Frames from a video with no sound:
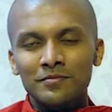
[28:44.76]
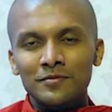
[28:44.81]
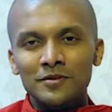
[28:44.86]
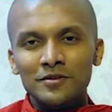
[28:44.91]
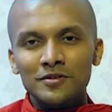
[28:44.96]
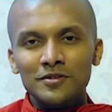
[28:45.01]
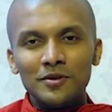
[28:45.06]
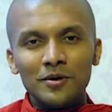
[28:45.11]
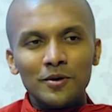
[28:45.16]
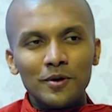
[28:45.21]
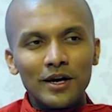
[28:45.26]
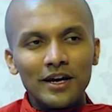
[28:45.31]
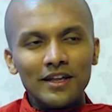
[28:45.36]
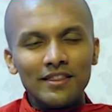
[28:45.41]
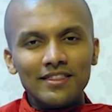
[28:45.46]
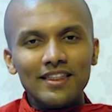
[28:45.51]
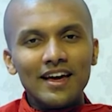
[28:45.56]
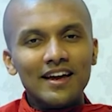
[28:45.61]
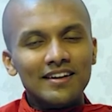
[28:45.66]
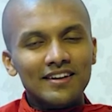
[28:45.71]
So
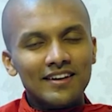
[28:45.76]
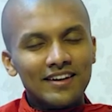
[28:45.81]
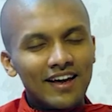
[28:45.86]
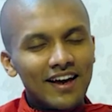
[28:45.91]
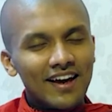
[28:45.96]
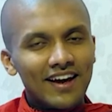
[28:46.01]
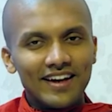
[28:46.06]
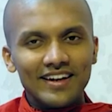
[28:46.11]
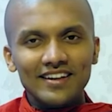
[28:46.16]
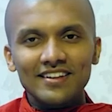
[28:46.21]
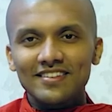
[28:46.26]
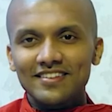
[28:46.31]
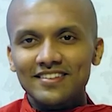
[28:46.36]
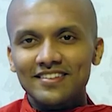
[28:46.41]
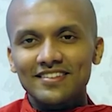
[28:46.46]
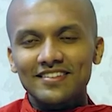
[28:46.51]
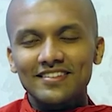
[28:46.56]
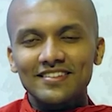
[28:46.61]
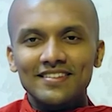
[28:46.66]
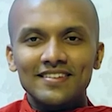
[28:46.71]
in that night,
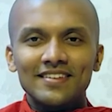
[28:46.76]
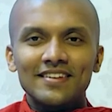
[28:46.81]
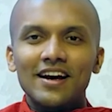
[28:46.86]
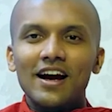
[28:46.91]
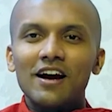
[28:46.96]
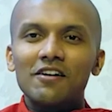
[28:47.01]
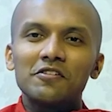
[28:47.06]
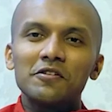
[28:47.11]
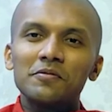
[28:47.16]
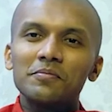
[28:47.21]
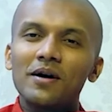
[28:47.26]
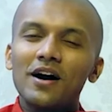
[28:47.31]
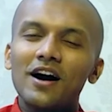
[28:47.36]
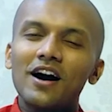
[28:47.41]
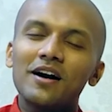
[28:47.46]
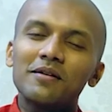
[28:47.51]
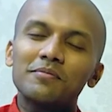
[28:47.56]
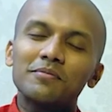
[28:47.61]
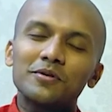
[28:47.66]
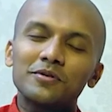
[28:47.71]
our
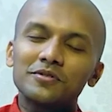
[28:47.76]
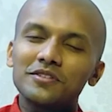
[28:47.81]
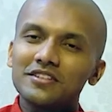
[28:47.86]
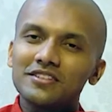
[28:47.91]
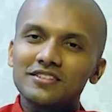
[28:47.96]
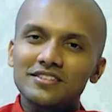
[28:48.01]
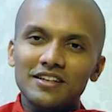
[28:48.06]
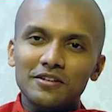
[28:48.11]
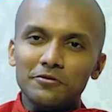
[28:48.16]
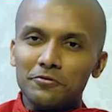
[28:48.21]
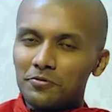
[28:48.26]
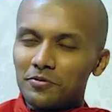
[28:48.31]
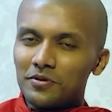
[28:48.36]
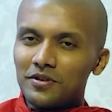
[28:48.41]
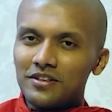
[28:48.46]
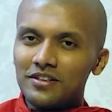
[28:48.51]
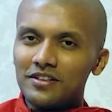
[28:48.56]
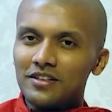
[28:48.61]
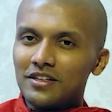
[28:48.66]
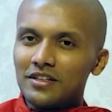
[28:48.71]

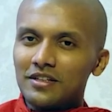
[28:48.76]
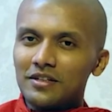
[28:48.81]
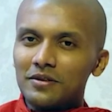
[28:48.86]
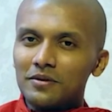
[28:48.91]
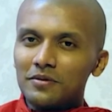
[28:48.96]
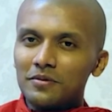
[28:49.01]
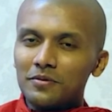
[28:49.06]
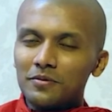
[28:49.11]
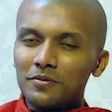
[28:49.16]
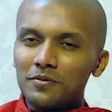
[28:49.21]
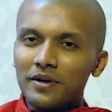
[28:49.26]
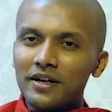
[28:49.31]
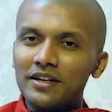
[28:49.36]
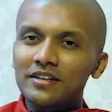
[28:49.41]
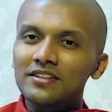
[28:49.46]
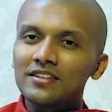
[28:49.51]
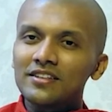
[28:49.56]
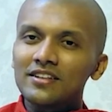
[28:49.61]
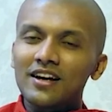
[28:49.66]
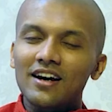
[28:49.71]
Mahabodhisattva
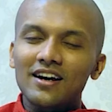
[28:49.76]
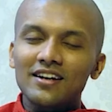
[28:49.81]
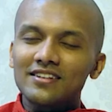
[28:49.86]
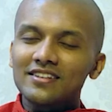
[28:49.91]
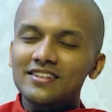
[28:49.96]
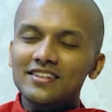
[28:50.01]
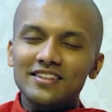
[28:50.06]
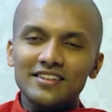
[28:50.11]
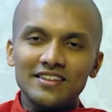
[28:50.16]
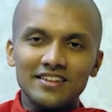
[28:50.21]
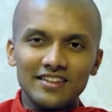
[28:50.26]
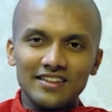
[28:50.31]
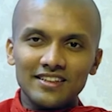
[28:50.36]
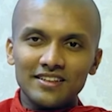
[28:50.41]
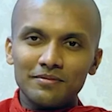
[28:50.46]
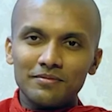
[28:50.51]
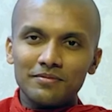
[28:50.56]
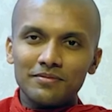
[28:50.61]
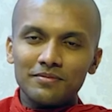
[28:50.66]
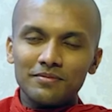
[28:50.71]
went under
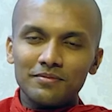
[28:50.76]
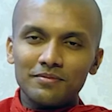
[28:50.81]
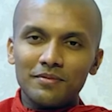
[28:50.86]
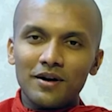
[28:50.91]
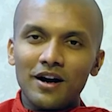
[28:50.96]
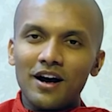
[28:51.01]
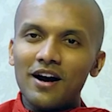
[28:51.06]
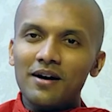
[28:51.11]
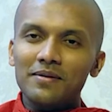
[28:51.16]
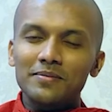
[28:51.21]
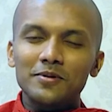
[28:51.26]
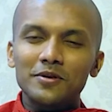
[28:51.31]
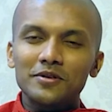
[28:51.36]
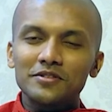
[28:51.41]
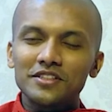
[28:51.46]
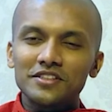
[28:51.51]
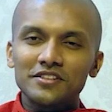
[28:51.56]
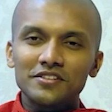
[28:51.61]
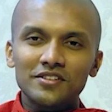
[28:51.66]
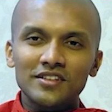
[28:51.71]
the
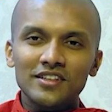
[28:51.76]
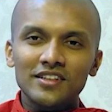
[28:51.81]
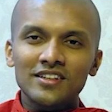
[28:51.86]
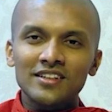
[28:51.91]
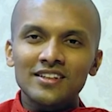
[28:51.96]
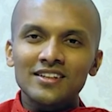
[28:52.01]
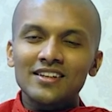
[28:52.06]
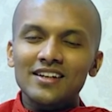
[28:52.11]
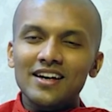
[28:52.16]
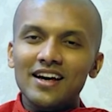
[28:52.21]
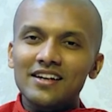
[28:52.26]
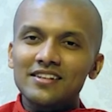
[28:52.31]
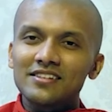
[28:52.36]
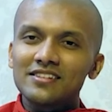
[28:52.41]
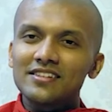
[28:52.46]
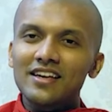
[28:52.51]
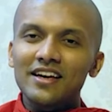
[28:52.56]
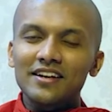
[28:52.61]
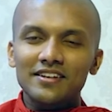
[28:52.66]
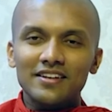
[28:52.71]
Mahabodhi tree and
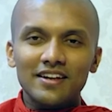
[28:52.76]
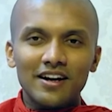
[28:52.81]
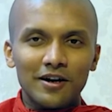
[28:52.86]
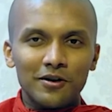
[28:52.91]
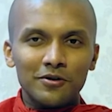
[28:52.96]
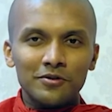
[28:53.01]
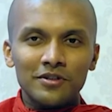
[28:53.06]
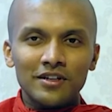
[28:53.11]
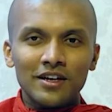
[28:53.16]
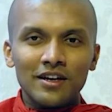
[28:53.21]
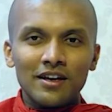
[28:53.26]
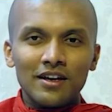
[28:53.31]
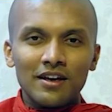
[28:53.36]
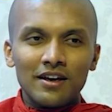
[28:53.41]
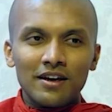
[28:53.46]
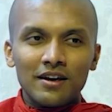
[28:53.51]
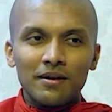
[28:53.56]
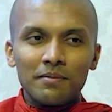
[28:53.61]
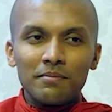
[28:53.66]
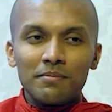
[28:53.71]
sat down,
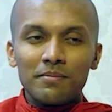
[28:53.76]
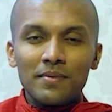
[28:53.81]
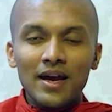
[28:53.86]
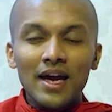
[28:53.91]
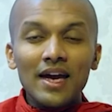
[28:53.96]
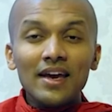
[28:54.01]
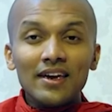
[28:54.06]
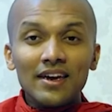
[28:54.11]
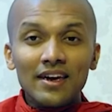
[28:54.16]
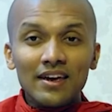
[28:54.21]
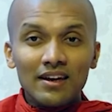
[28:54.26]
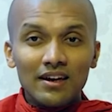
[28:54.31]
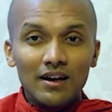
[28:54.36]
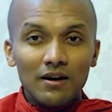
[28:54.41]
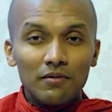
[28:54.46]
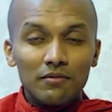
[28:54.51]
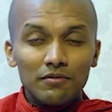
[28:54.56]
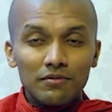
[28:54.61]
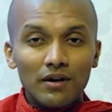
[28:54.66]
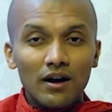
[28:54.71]
making a
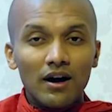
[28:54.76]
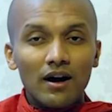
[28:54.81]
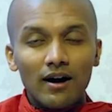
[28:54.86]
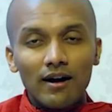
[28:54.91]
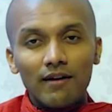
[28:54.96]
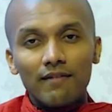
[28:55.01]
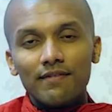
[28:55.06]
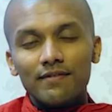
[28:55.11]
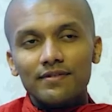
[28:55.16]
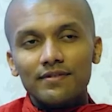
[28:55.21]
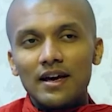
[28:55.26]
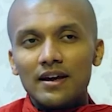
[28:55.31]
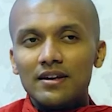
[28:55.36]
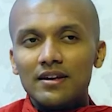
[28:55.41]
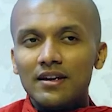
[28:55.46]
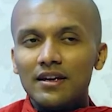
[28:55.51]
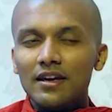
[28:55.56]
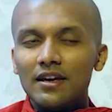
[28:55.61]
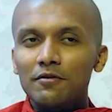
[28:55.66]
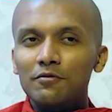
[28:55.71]
vow that
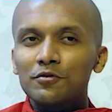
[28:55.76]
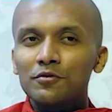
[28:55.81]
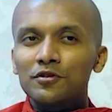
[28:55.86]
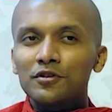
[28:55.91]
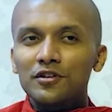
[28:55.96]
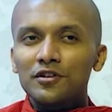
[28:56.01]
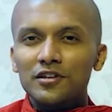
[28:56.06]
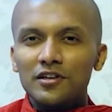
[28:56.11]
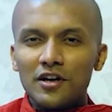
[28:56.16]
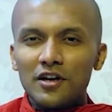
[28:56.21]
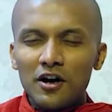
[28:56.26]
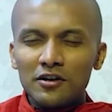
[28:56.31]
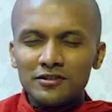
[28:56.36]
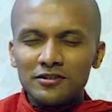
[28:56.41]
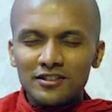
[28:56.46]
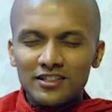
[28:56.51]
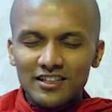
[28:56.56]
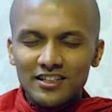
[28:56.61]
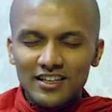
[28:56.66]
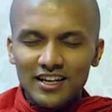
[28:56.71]
he would not
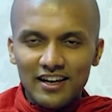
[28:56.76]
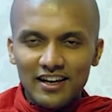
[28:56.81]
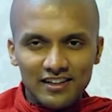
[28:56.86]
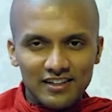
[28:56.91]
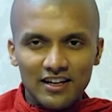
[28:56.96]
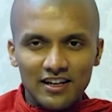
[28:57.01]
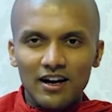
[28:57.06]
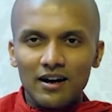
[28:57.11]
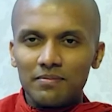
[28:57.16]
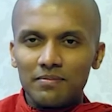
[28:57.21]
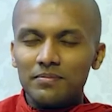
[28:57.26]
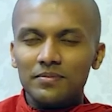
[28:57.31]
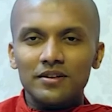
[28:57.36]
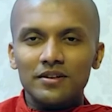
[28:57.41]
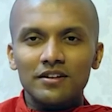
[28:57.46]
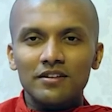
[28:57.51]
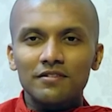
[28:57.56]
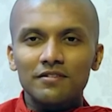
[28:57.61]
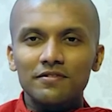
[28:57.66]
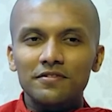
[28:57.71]
get up
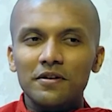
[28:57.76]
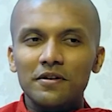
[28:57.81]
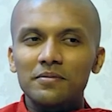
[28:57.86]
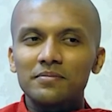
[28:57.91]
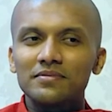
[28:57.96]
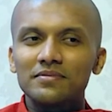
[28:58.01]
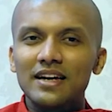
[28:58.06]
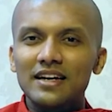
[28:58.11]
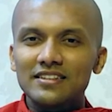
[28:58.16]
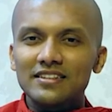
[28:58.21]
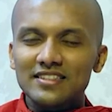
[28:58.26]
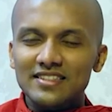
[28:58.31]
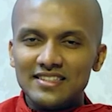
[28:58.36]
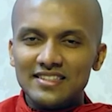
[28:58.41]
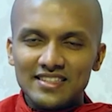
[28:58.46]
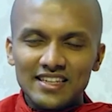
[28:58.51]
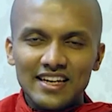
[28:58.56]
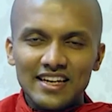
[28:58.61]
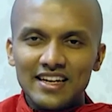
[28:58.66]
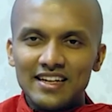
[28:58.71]
from that
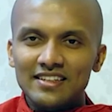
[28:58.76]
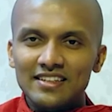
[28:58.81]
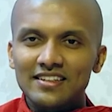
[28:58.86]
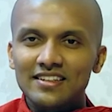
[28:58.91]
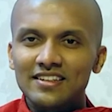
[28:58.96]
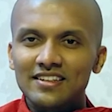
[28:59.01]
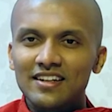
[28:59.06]
seat